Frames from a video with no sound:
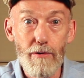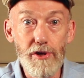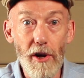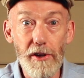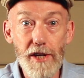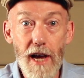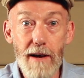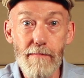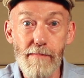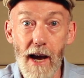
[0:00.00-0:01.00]
solitaire
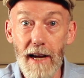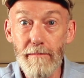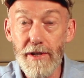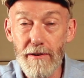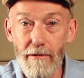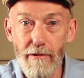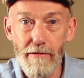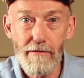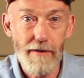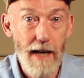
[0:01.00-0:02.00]
games
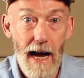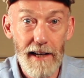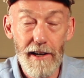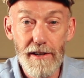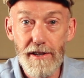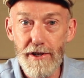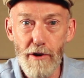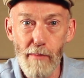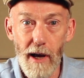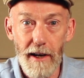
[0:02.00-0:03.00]
or added into
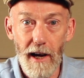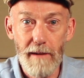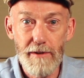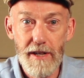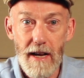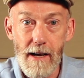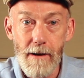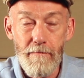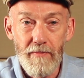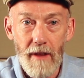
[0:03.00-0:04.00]
2-player games.
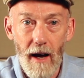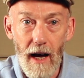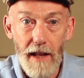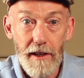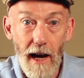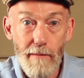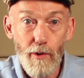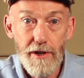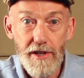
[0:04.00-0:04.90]
The game was